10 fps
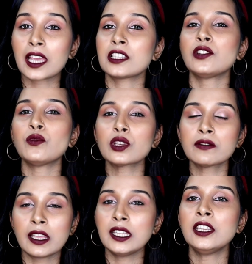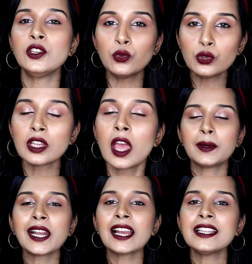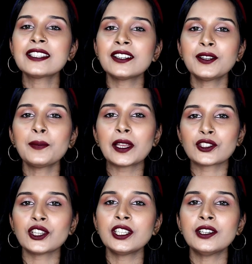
packaging was very huge. But I'll insert a picture